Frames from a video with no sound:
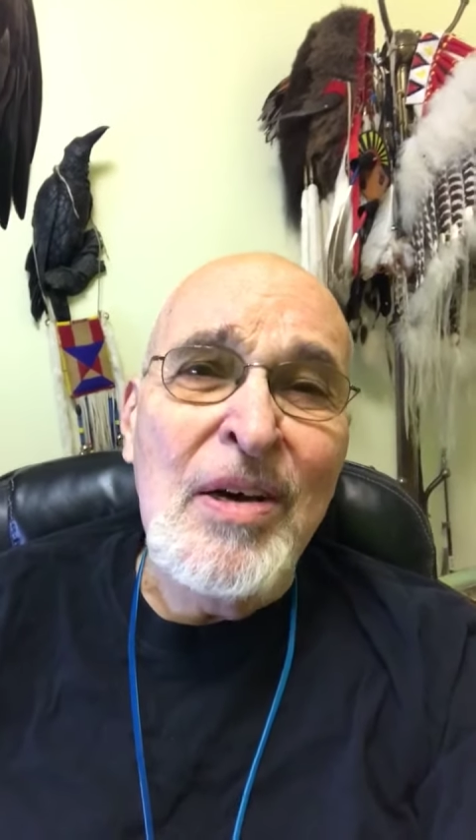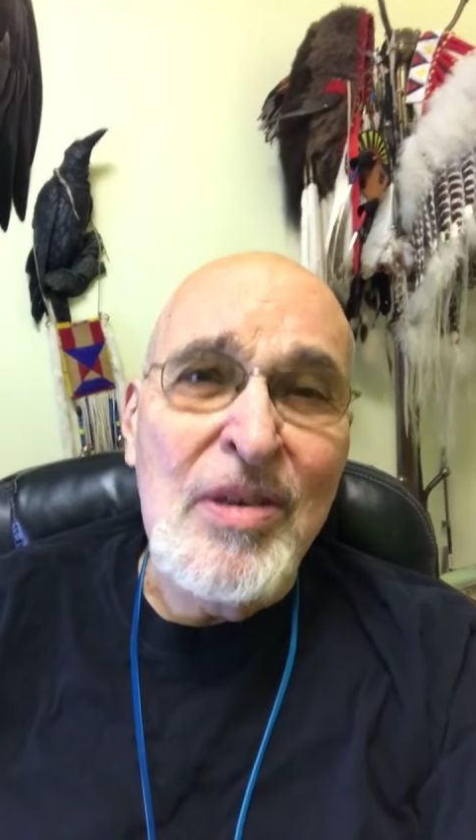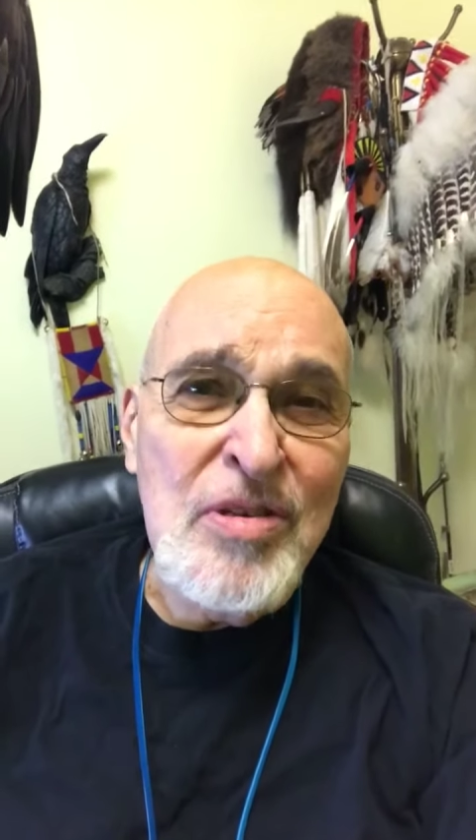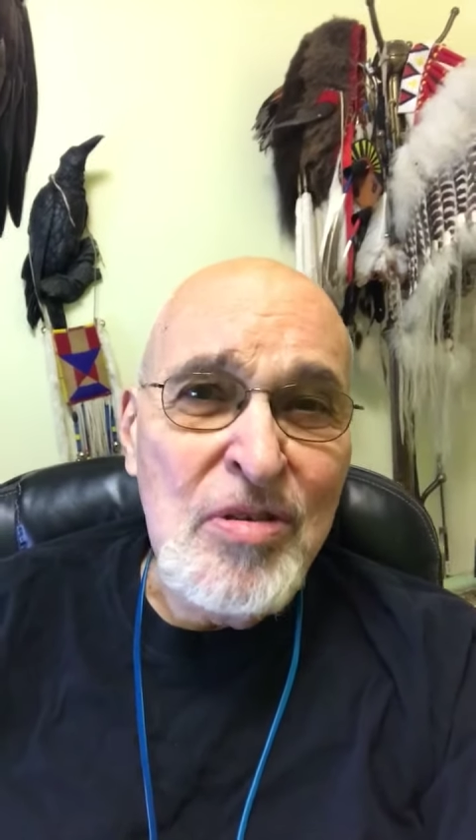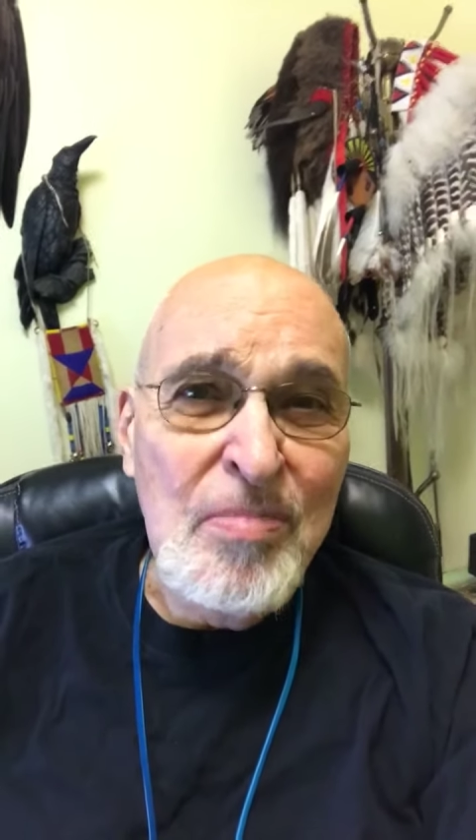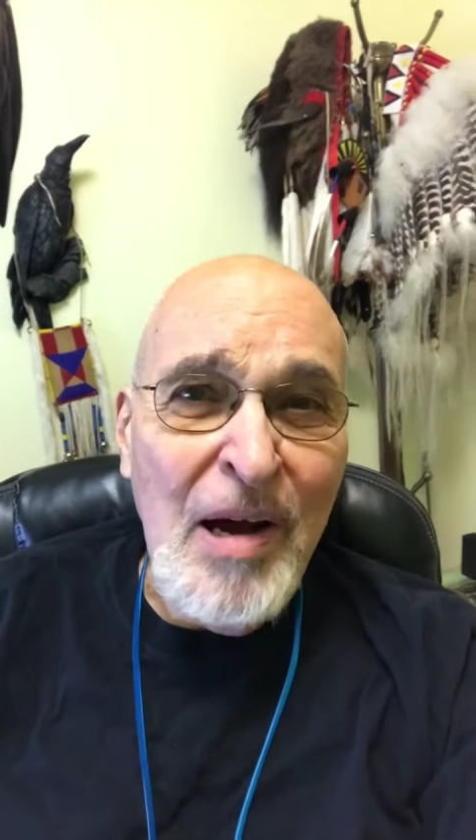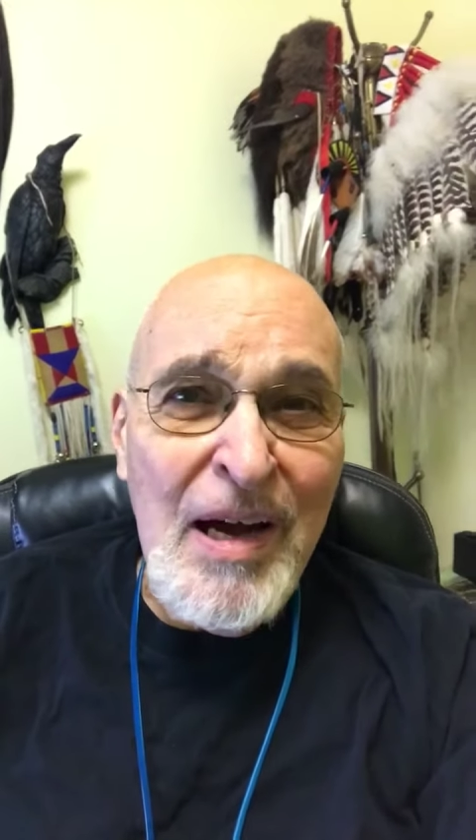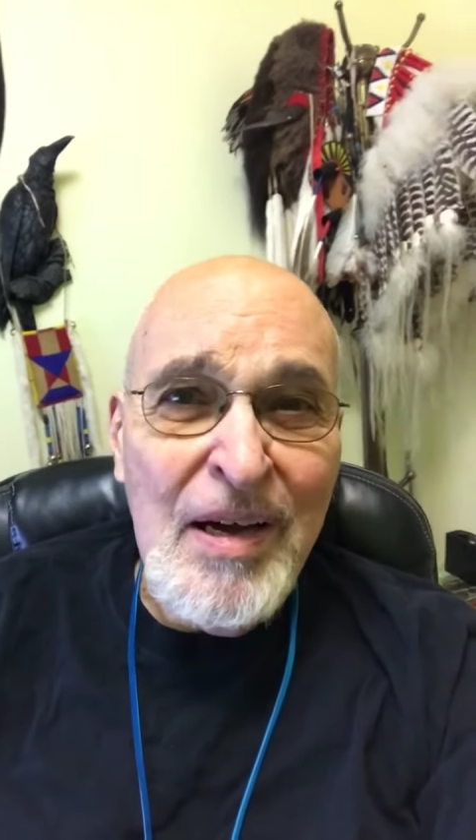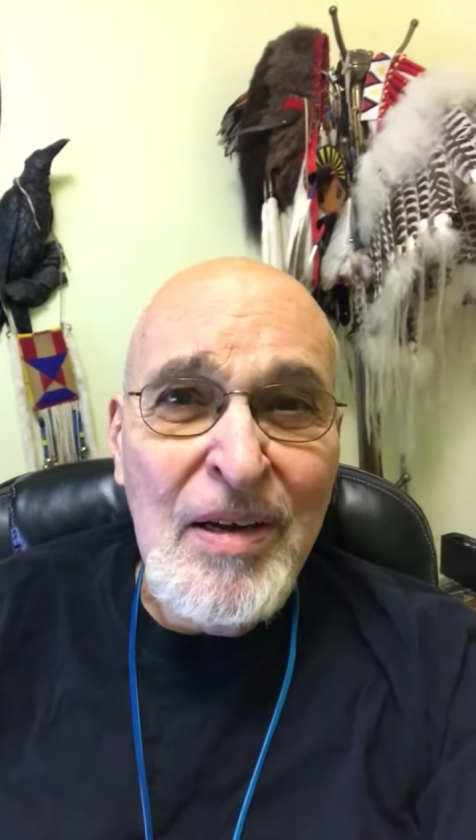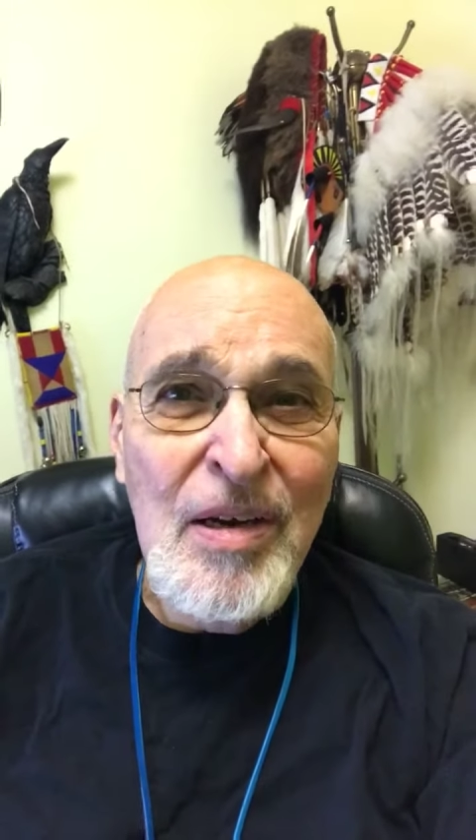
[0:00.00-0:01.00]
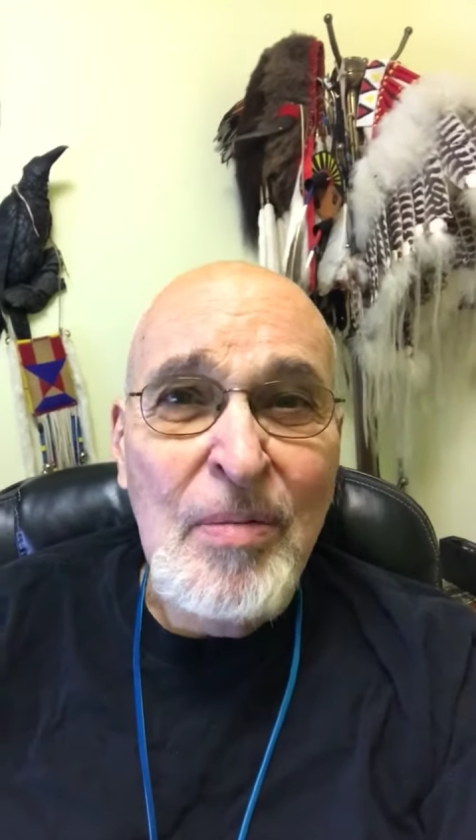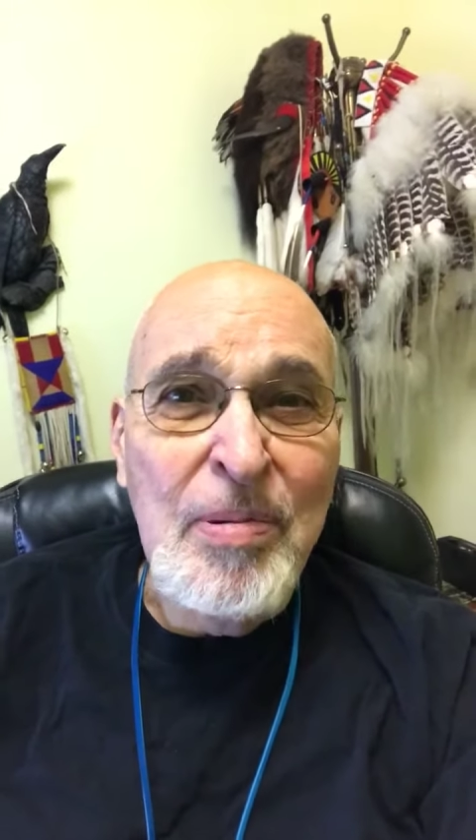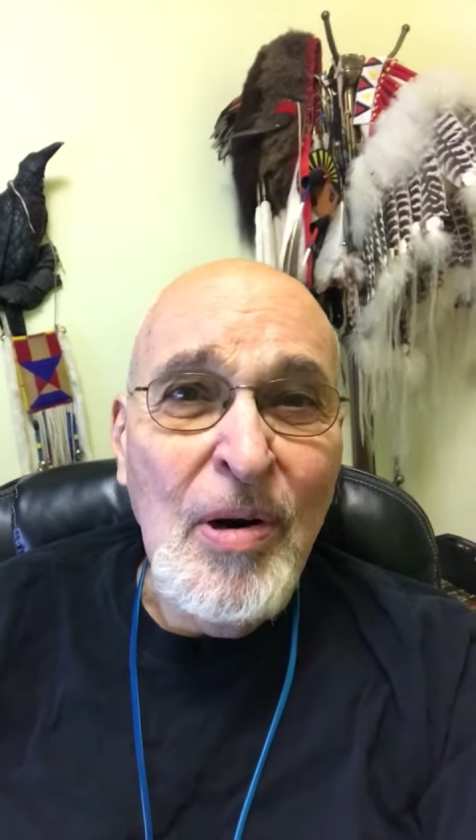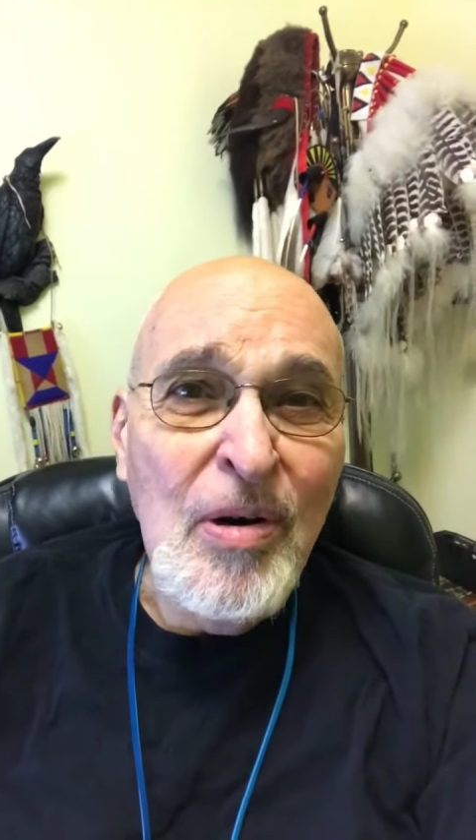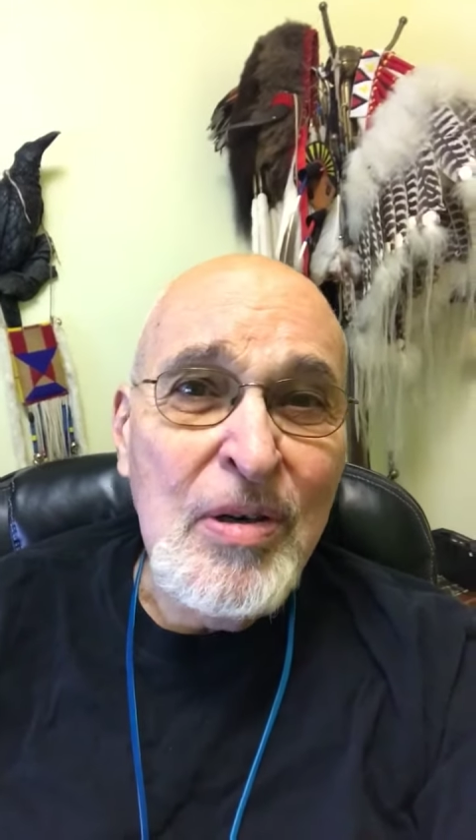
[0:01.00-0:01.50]
a smile
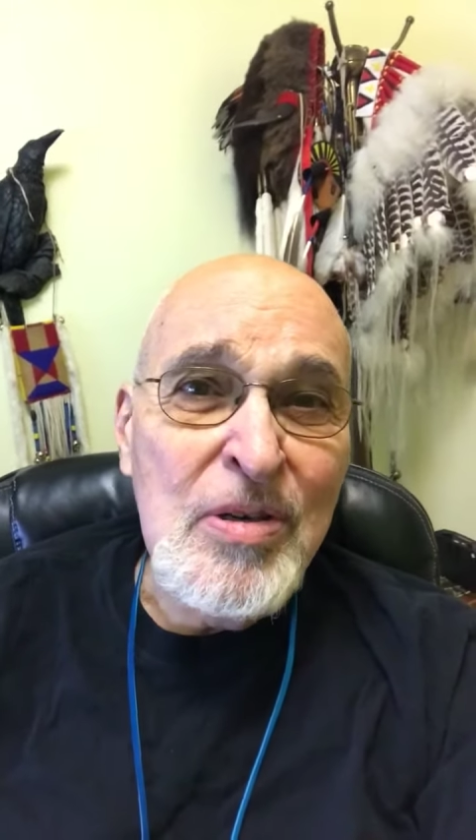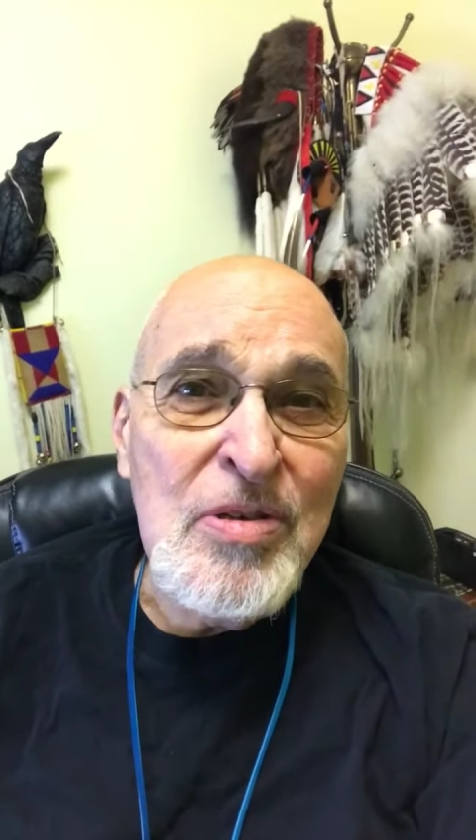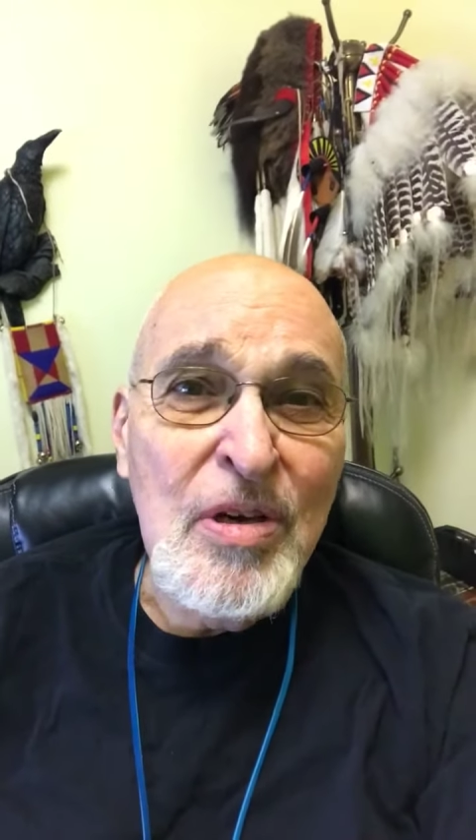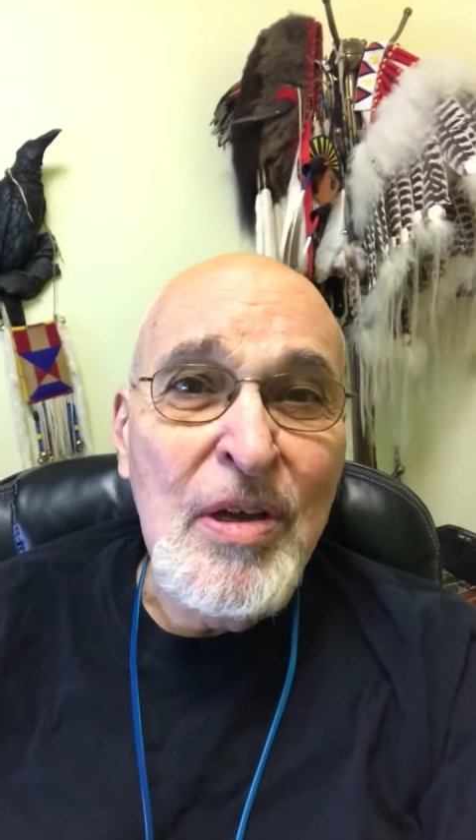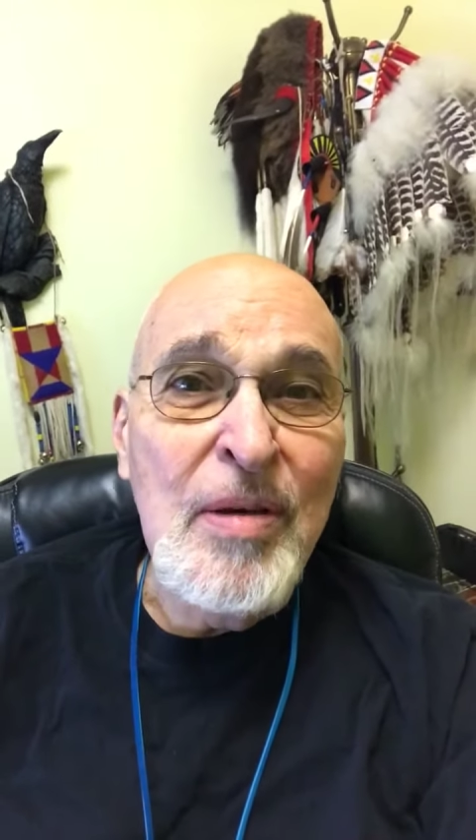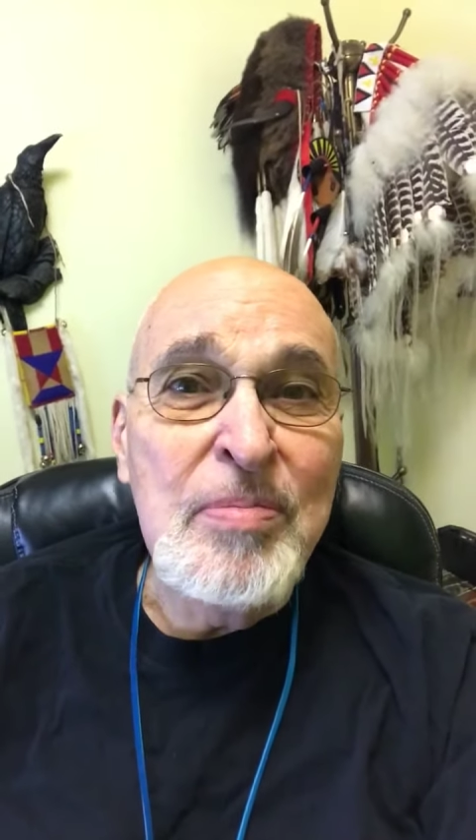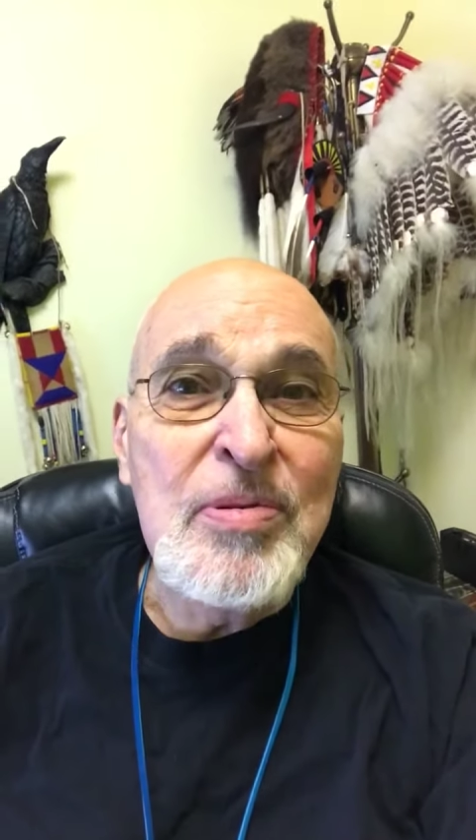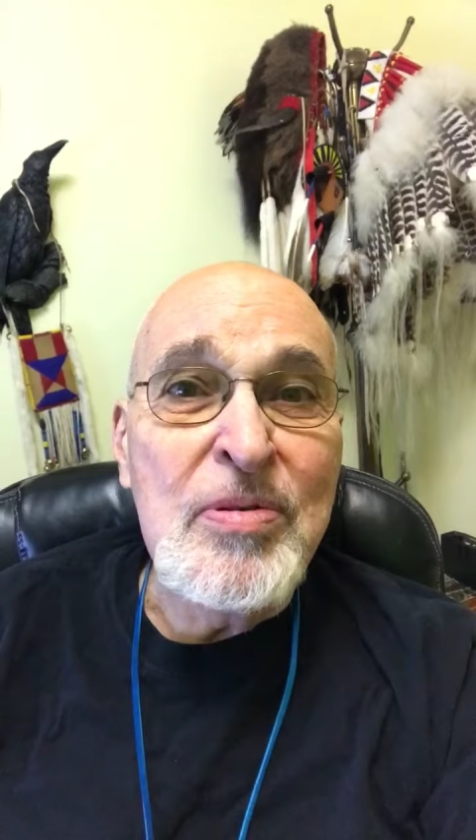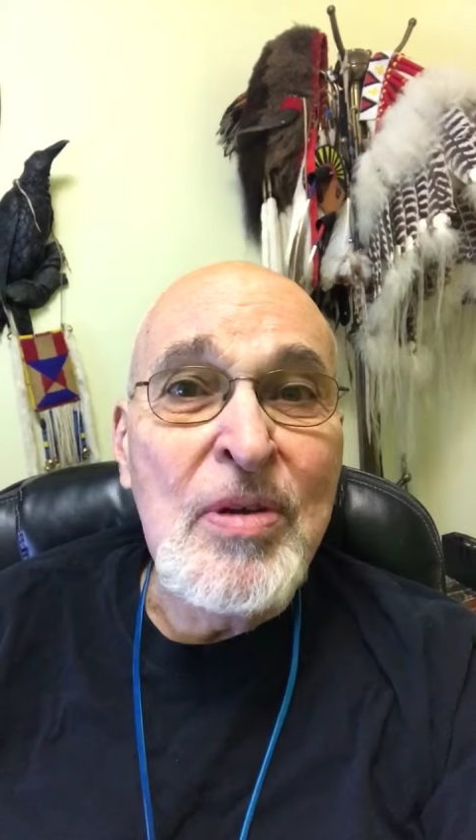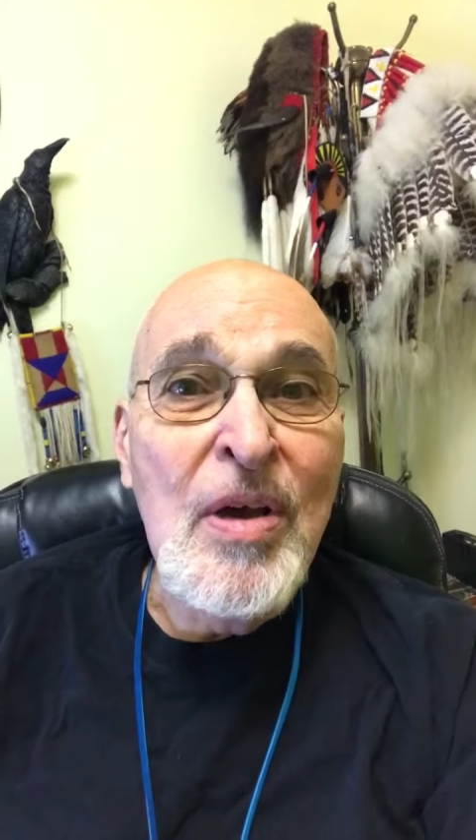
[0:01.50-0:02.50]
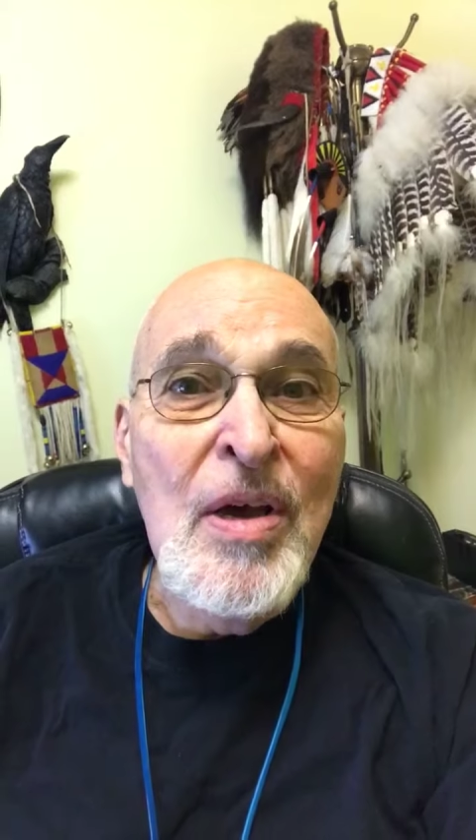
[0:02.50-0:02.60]
upon his lips.